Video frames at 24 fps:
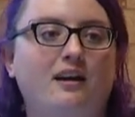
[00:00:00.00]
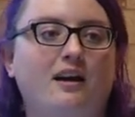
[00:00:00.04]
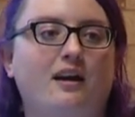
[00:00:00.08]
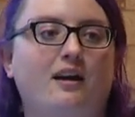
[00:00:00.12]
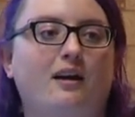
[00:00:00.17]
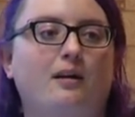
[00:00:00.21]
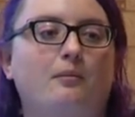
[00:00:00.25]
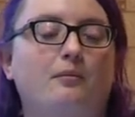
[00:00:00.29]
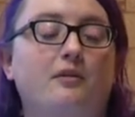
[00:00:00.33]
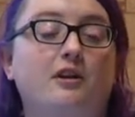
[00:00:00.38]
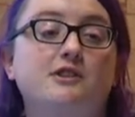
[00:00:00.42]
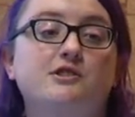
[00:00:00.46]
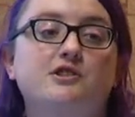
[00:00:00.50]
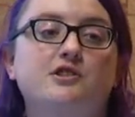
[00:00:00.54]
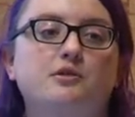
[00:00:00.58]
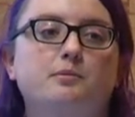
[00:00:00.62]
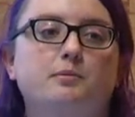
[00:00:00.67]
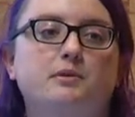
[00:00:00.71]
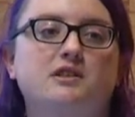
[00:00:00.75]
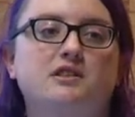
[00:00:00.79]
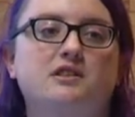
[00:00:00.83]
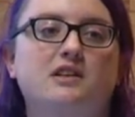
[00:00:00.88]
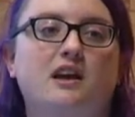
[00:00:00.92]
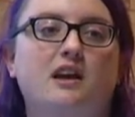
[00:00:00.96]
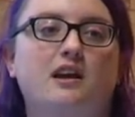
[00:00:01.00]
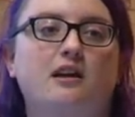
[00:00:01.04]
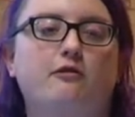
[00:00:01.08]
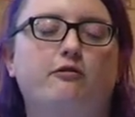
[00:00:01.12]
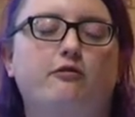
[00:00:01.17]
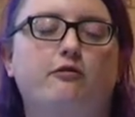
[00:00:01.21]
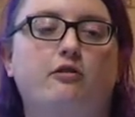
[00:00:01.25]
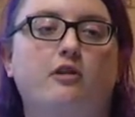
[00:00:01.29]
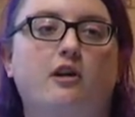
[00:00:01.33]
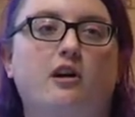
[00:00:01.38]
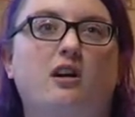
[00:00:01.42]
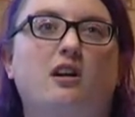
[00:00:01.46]
Um, they're super
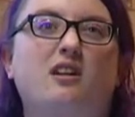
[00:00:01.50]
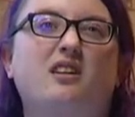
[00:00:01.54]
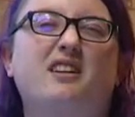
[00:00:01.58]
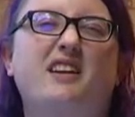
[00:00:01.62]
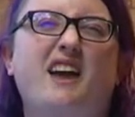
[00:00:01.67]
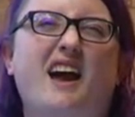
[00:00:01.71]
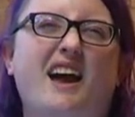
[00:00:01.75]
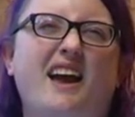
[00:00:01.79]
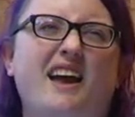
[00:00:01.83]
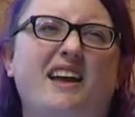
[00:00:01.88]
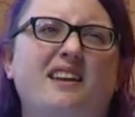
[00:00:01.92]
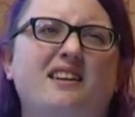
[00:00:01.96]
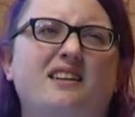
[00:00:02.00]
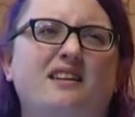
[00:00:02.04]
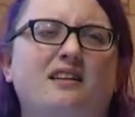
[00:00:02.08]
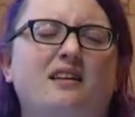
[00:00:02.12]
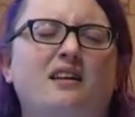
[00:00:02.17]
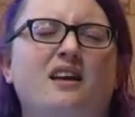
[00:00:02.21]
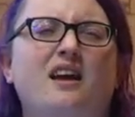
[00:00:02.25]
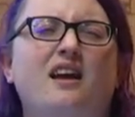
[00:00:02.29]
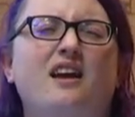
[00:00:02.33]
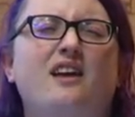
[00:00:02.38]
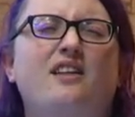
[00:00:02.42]
safe. They're kind of